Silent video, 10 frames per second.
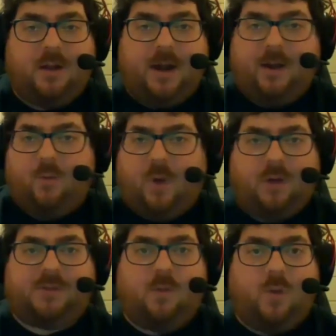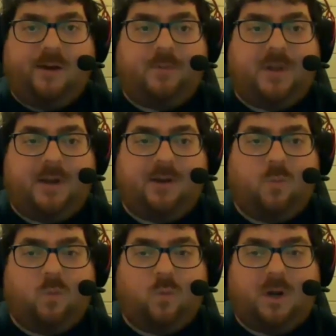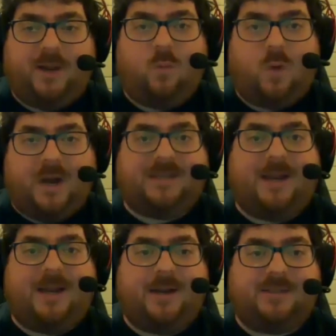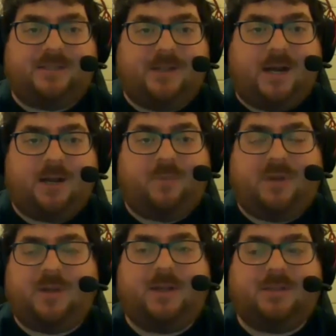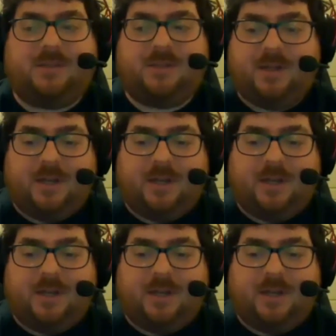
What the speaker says: I also wound up getting to run Why Today Doesn't Suck, because